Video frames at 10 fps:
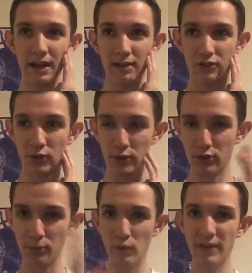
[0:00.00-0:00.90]
So
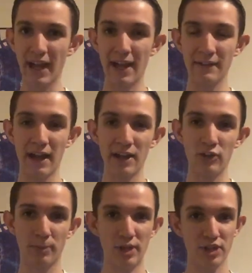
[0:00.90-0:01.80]
this movie kind of got
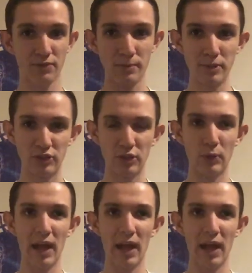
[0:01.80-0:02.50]
inspiration from this little